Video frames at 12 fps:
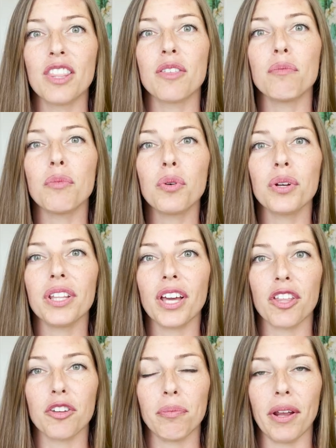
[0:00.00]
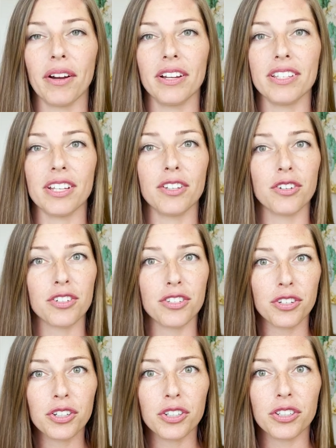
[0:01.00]
The more the other parents in your
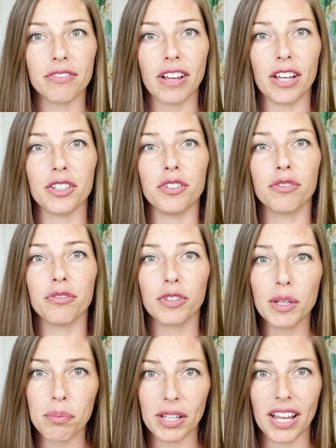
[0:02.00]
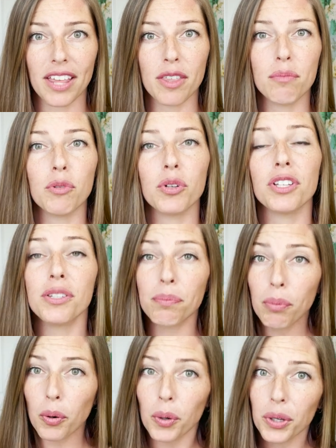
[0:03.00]
circle value free play, the more
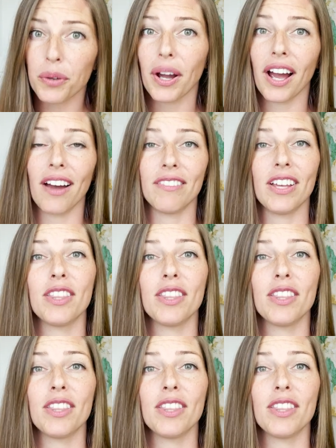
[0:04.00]
support you have,